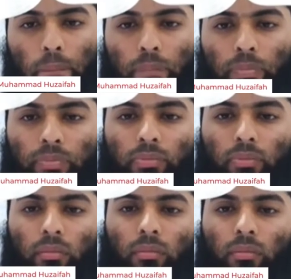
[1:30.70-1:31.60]

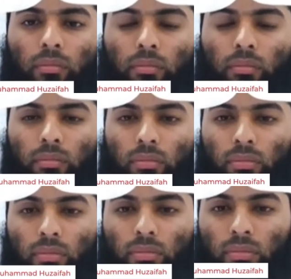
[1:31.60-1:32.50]

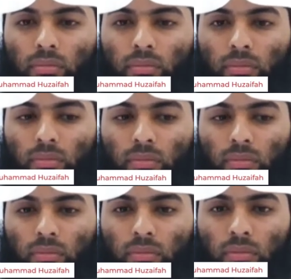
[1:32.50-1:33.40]

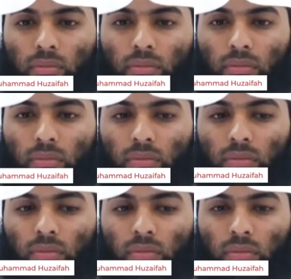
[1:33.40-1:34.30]

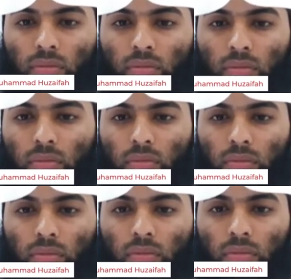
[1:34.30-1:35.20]

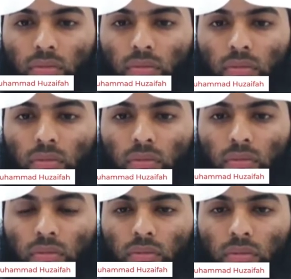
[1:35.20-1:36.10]

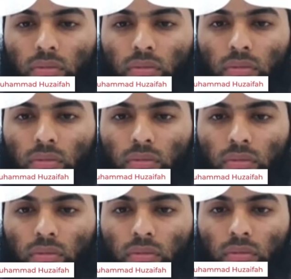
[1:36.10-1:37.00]

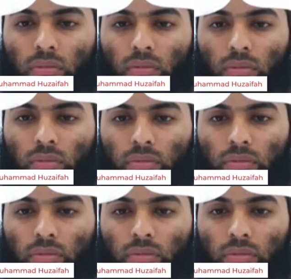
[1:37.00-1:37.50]
(silent)